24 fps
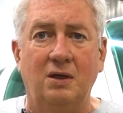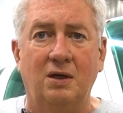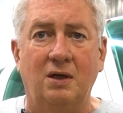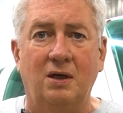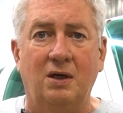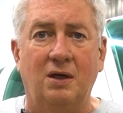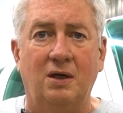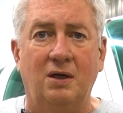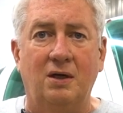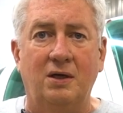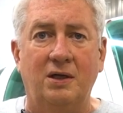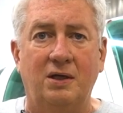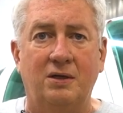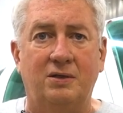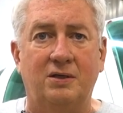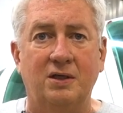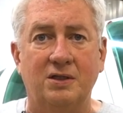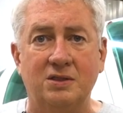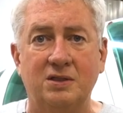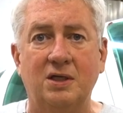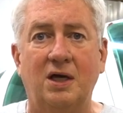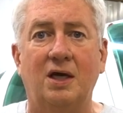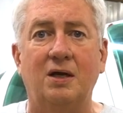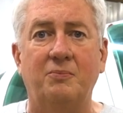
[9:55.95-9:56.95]
It
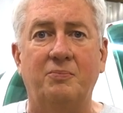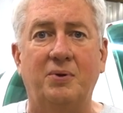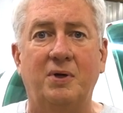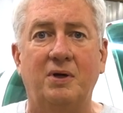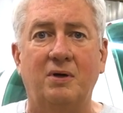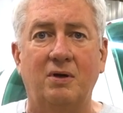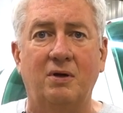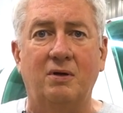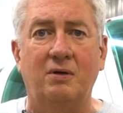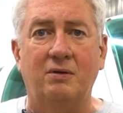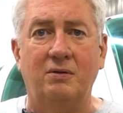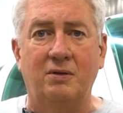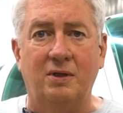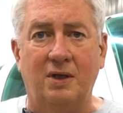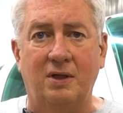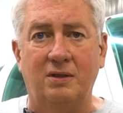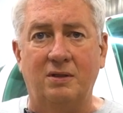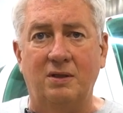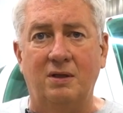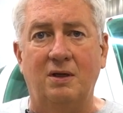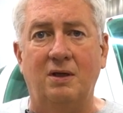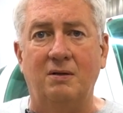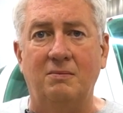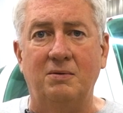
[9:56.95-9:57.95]
does not appear that
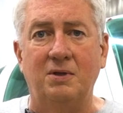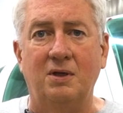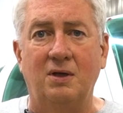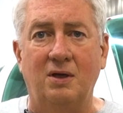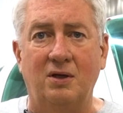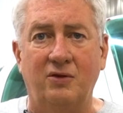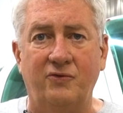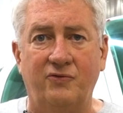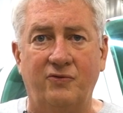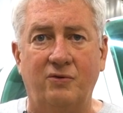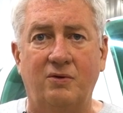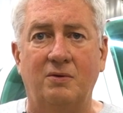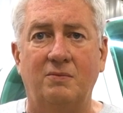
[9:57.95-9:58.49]
the ABS